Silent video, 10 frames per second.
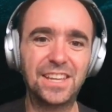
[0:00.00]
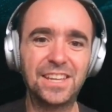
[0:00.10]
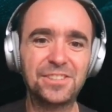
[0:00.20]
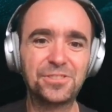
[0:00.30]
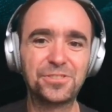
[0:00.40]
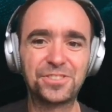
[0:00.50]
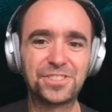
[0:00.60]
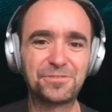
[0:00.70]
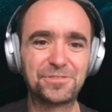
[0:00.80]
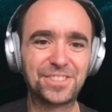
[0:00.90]
It
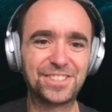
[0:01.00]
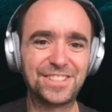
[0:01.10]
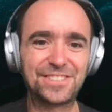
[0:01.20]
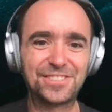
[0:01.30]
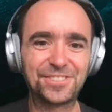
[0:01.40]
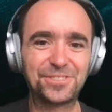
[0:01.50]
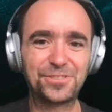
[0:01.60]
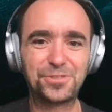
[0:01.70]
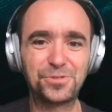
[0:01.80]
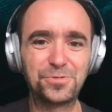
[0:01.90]
turned out that it's not
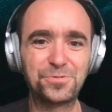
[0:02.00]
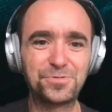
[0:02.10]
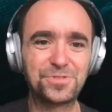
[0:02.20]
true.